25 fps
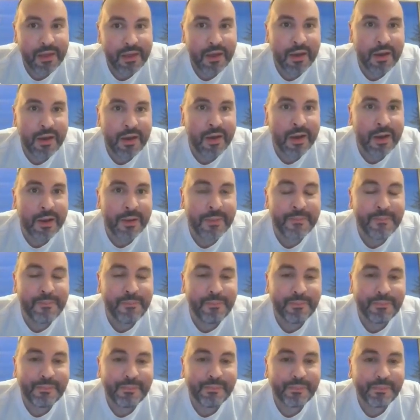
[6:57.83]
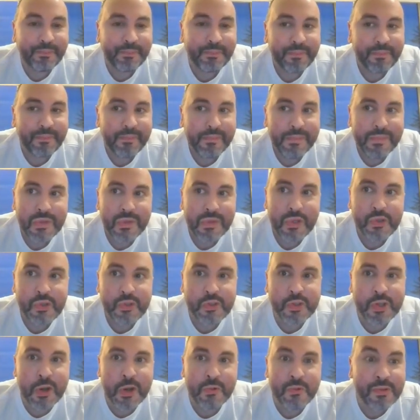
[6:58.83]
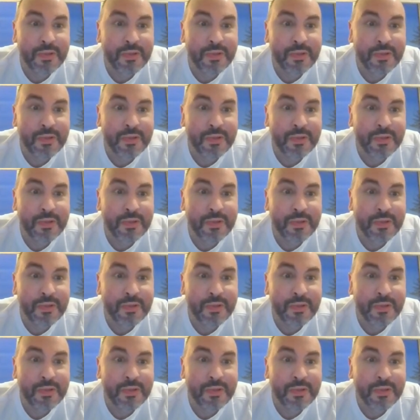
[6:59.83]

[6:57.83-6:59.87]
Um, so